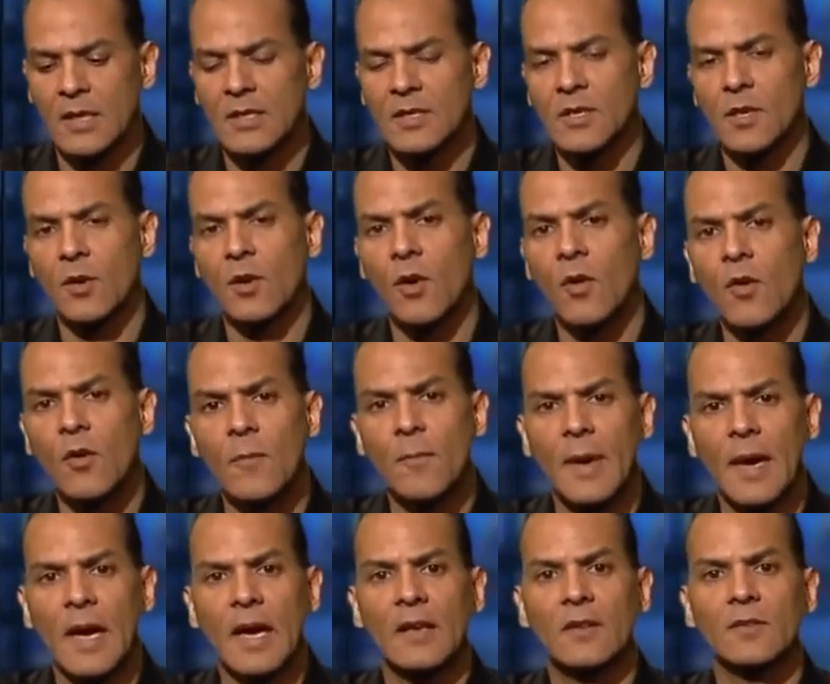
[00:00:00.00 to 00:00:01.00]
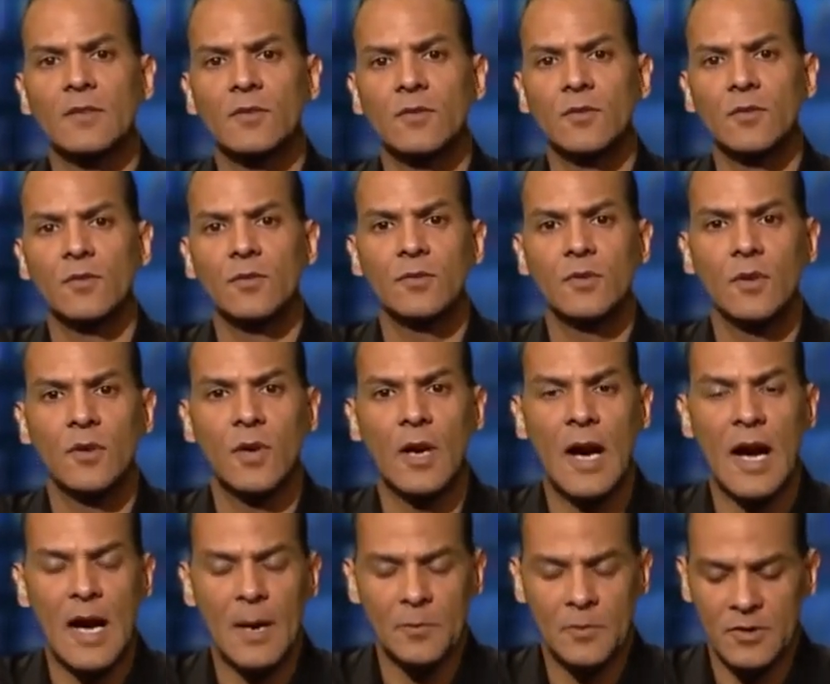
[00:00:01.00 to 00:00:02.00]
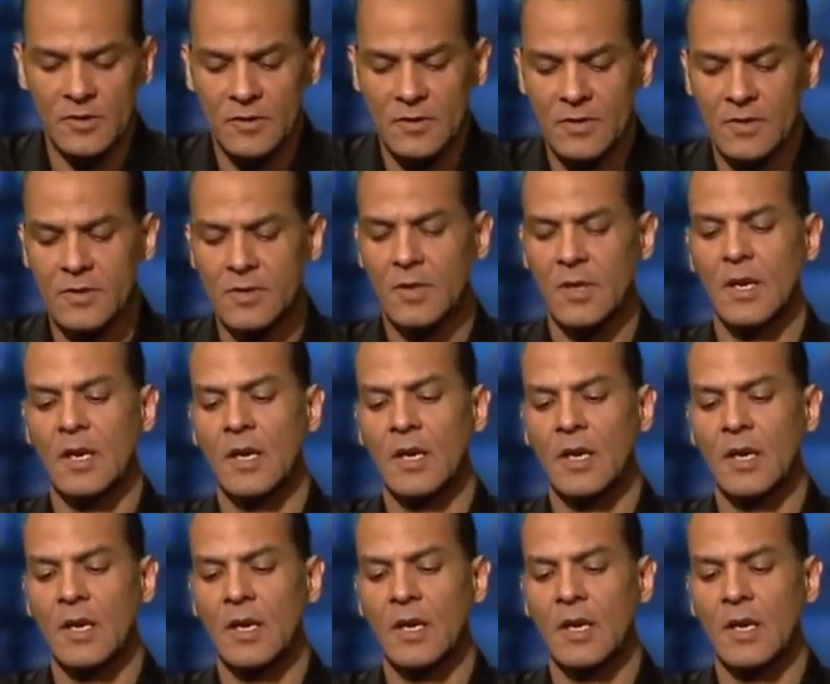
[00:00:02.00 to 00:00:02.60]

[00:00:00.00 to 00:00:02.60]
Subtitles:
So going back to your options,